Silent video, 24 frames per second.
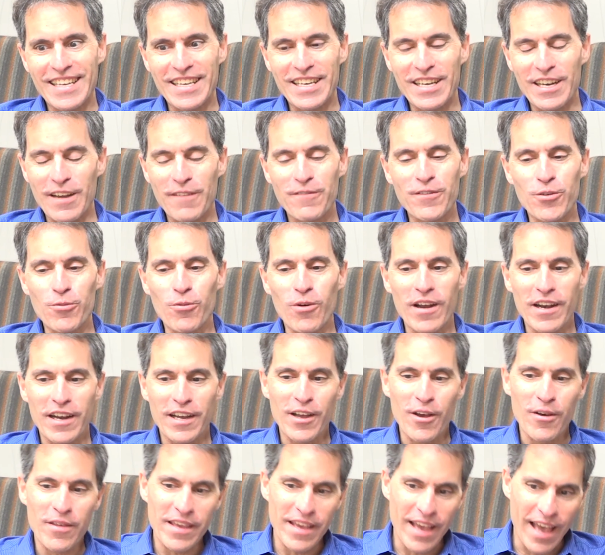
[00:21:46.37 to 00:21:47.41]
If you want to
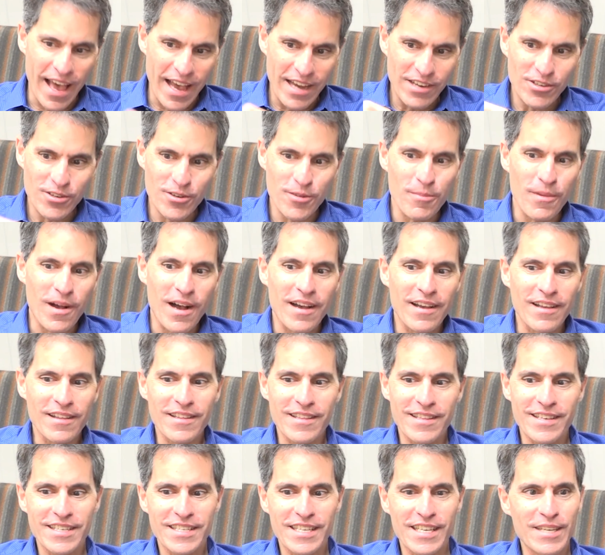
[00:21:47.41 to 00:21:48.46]
go the extra mile
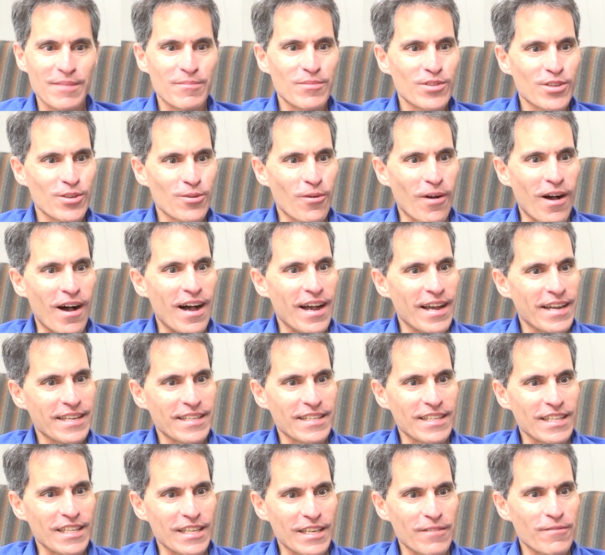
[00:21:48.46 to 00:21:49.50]
in the Teams UI
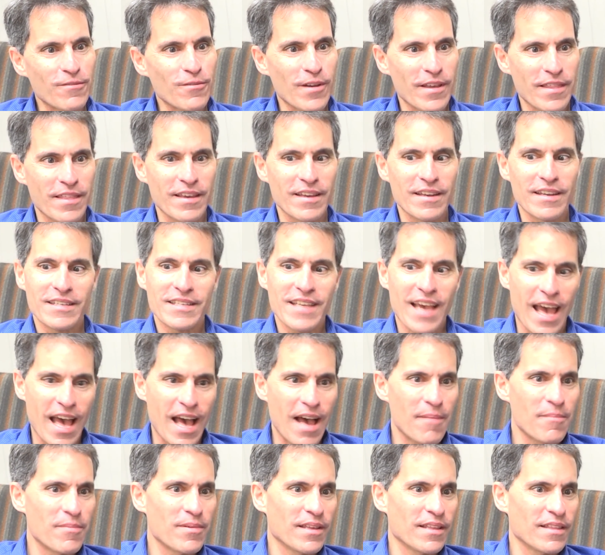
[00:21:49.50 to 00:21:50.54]
and live within a
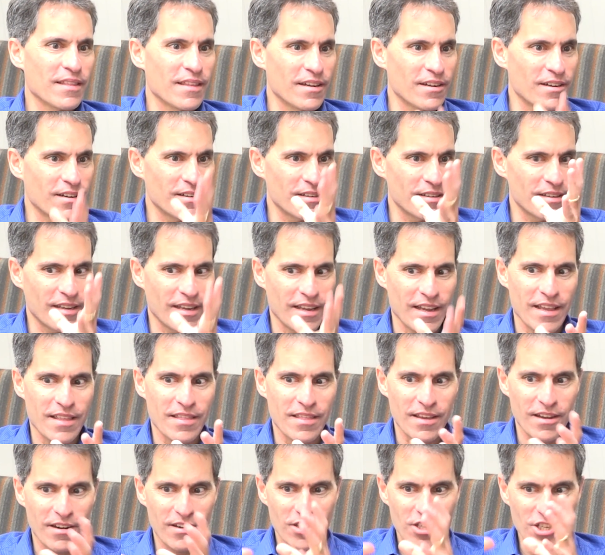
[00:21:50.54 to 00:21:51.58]
tab in
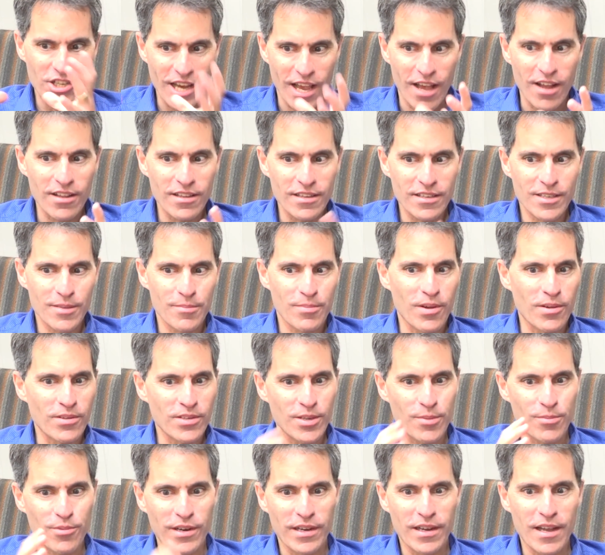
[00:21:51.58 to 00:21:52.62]
their shell as opposed
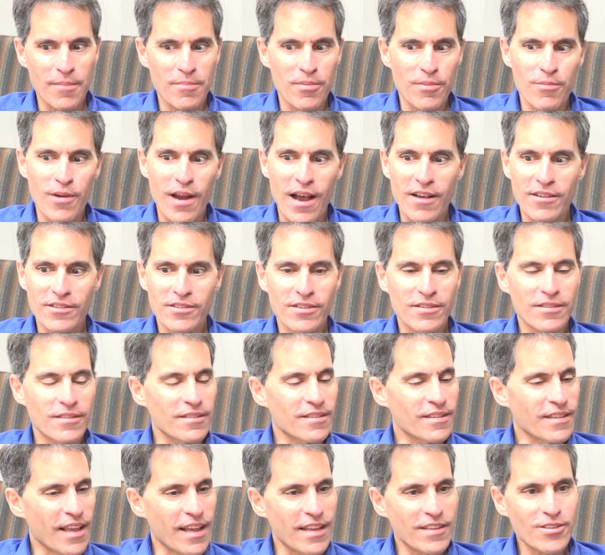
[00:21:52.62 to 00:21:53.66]
to bring up a browser,
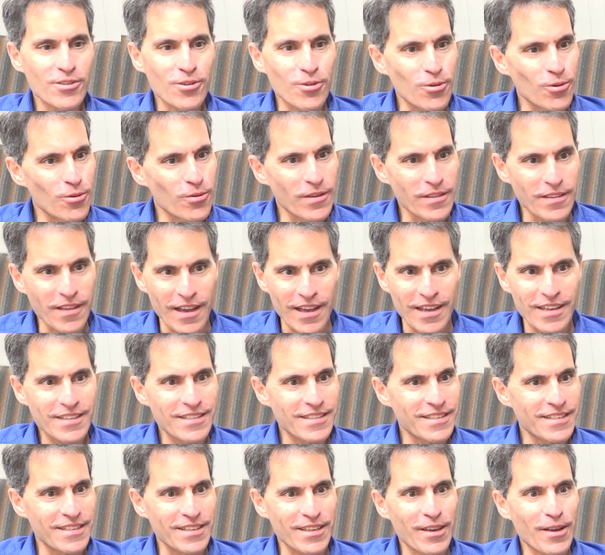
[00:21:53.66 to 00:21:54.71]
that's cool with
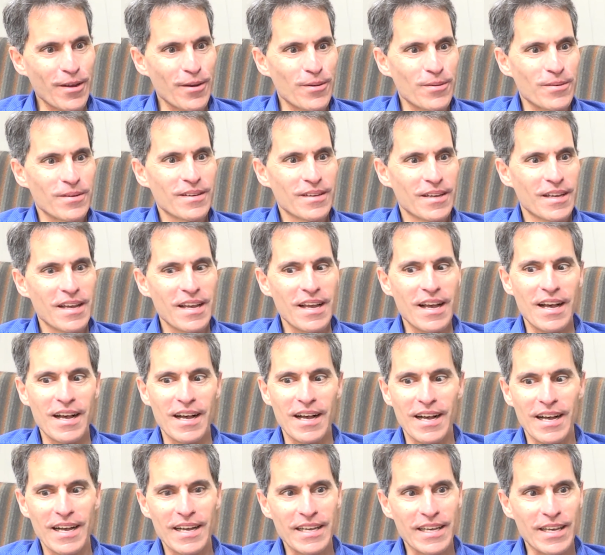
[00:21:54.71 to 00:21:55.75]
us.
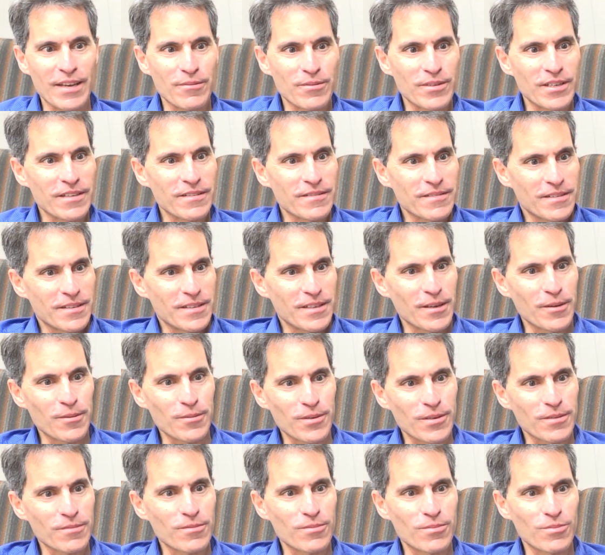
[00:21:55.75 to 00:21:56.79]
And
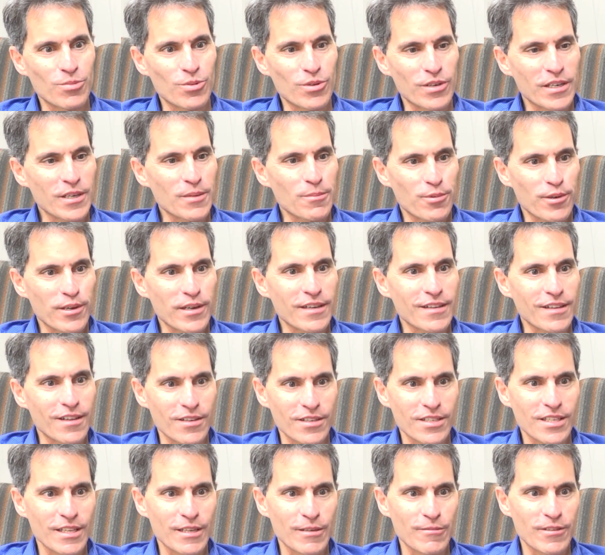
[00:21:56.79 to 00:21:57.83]
we're working pretty
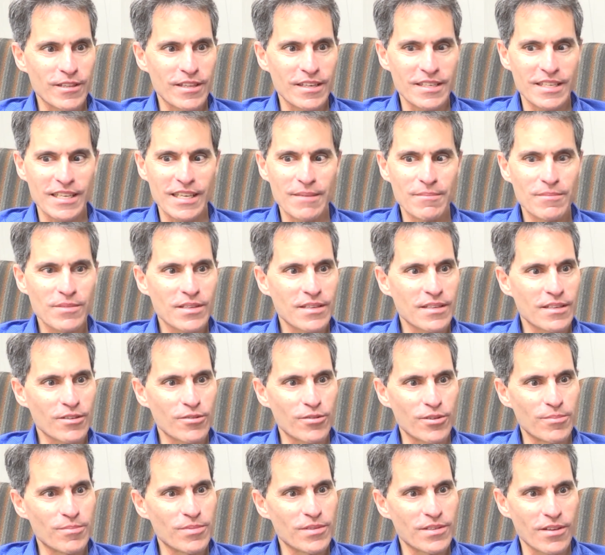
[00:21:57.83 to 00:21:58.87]
closely with the Teams
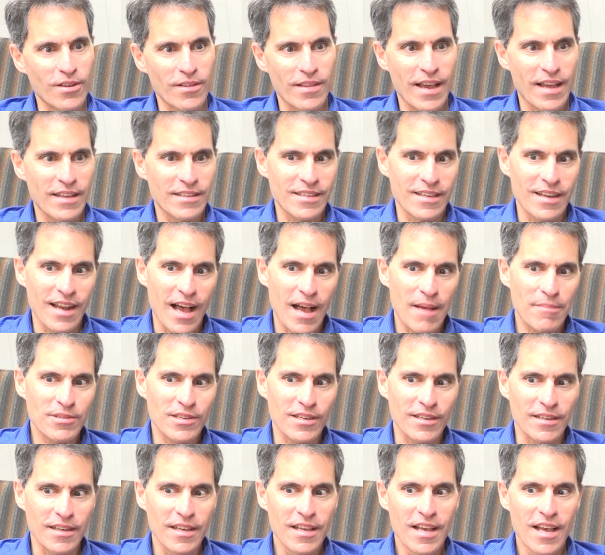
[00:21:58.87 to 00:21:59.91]
group, so that's an
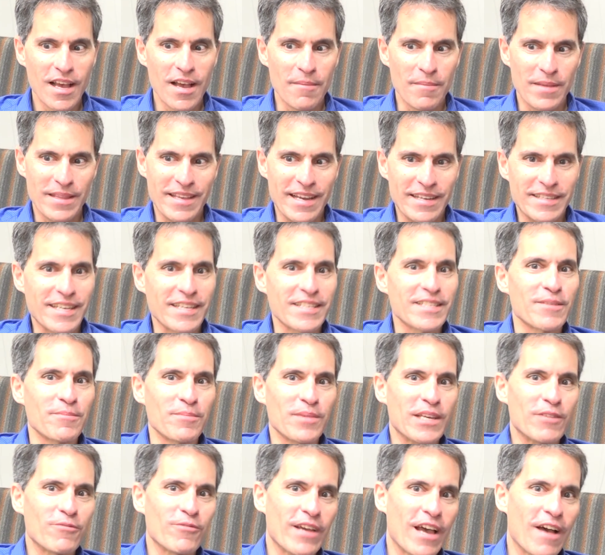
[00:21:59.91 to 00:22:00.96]
option. But that doesn't
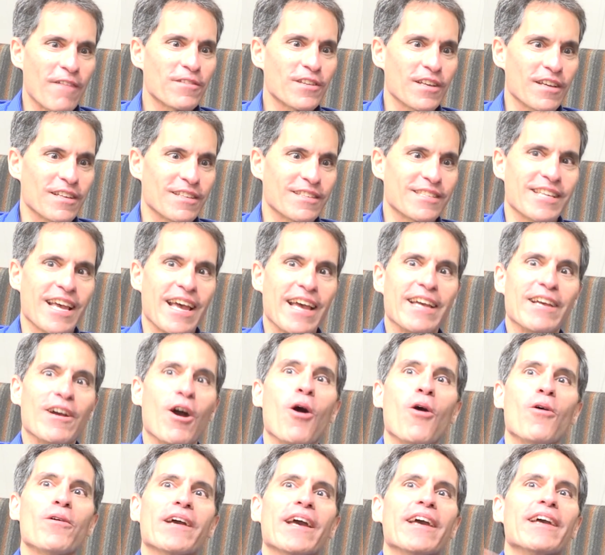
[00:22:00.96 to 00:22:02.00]
mean we have to say,
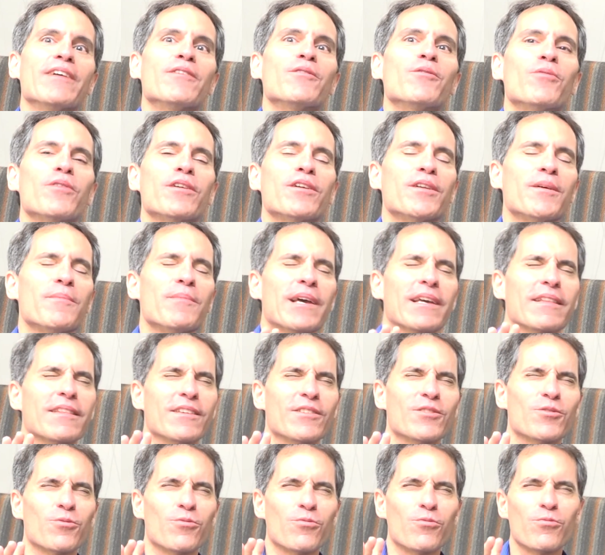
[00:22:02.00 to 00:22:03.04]
okay, in order to make
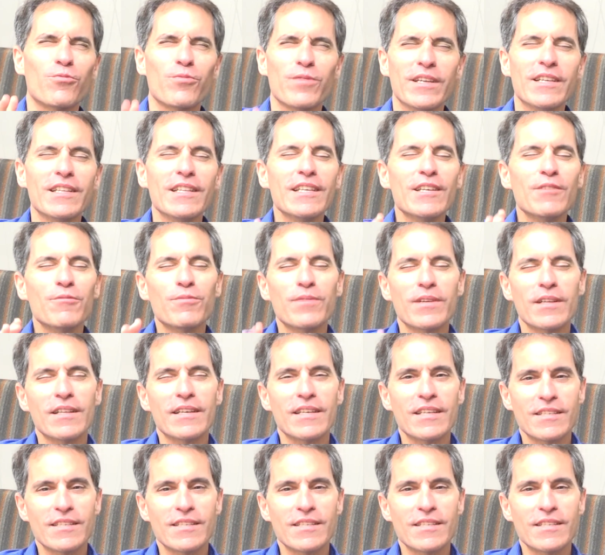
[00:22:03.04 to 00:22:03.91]
this really, really